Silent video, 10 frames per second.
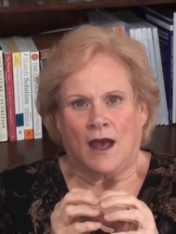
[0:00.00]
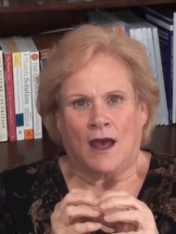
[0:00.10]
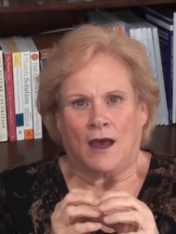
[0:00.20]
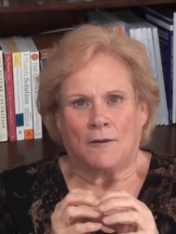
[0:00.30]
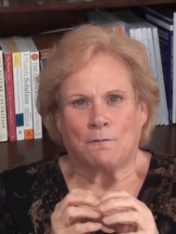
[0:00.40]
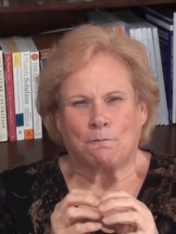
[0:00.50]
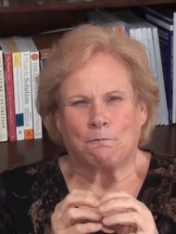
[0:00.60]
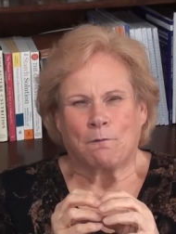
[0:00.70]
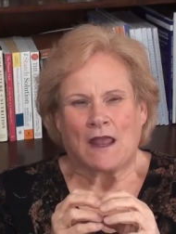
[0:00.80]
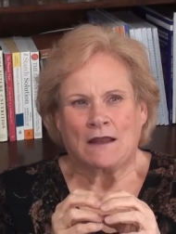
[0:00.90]
um,
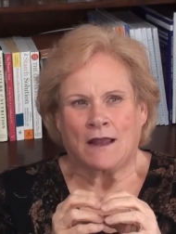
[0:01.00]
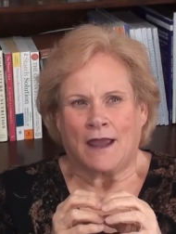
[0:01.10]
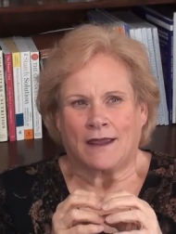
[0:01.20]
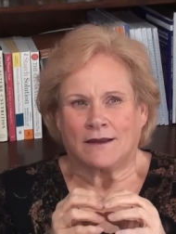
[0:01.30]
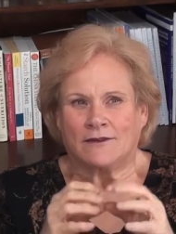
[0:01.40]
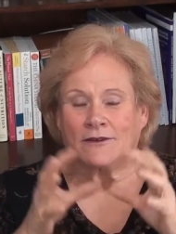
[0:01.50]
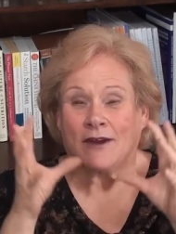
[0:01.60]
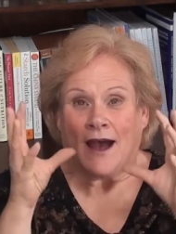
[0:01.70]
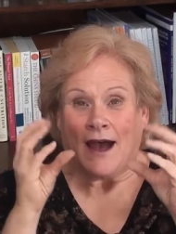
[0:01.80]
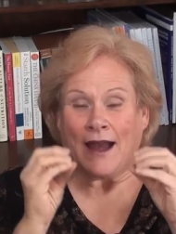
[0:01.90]
like
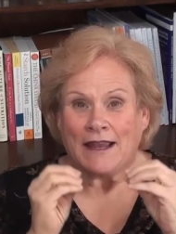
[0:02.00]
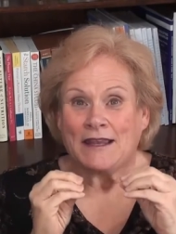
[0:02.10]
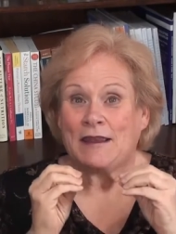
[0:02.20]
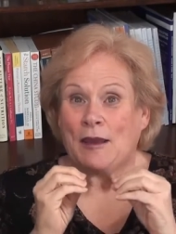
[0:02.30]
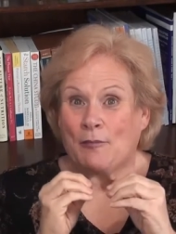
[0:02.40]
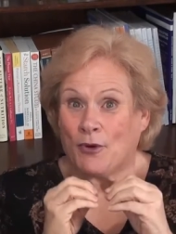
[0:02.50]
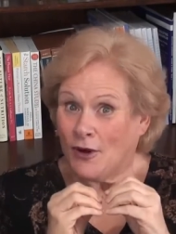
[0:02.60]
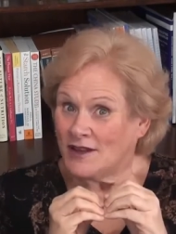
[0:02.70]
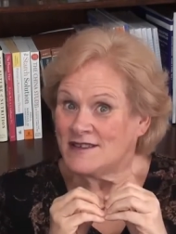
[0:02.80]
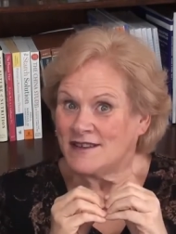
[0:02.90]
highly
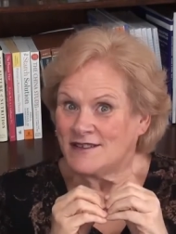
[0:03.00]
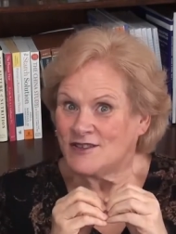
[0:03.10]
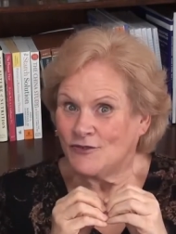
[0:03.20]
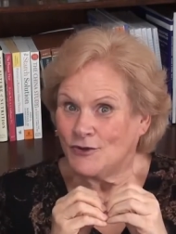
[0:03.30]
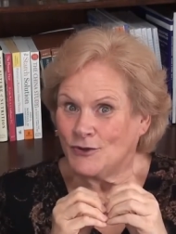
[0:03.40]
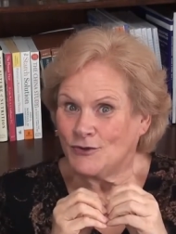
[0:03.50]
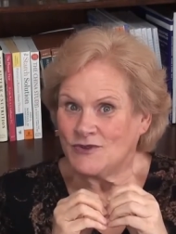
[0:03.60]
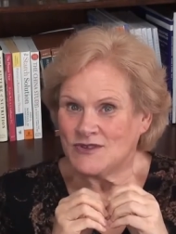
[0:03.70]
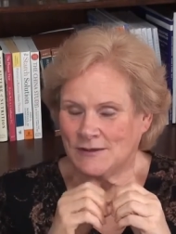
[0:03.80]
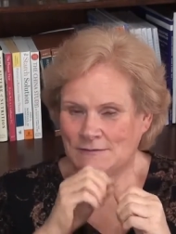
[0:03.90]
processed
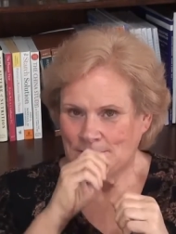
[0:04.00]
foods,